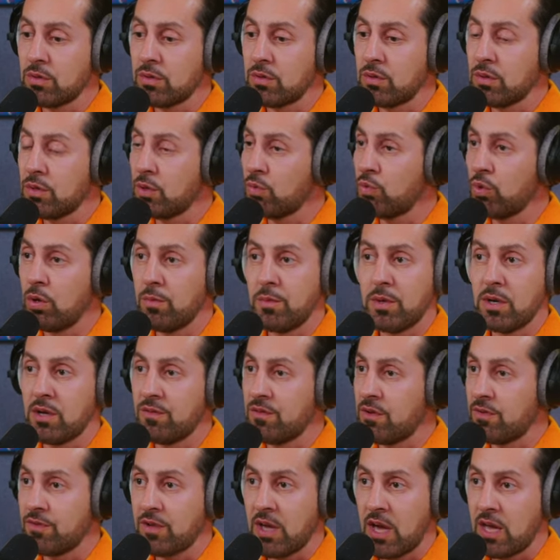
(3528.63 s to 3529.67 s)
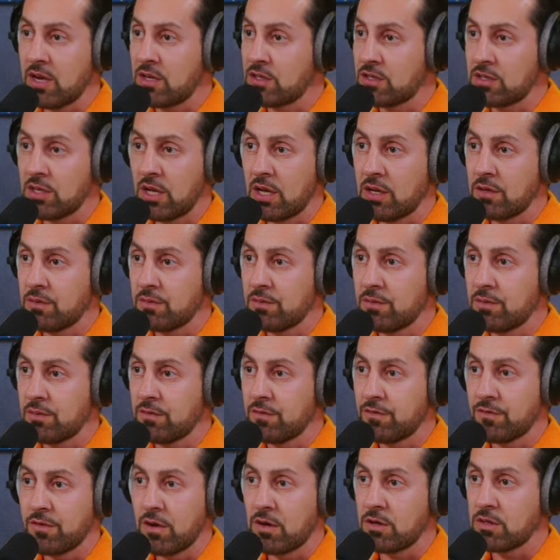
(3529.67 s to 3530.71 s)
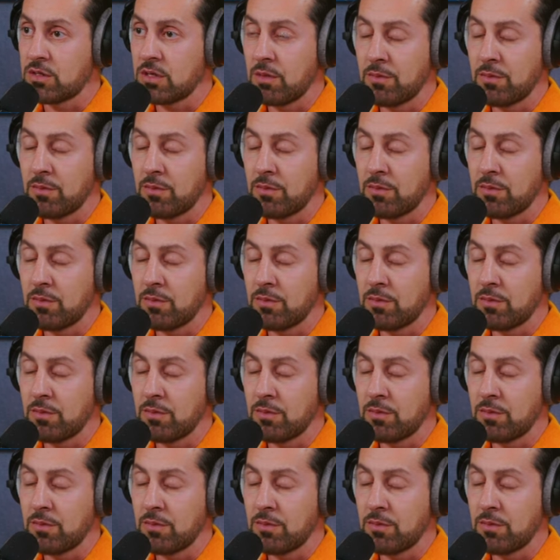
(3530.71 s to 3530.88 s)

to the women of Afghanistan first.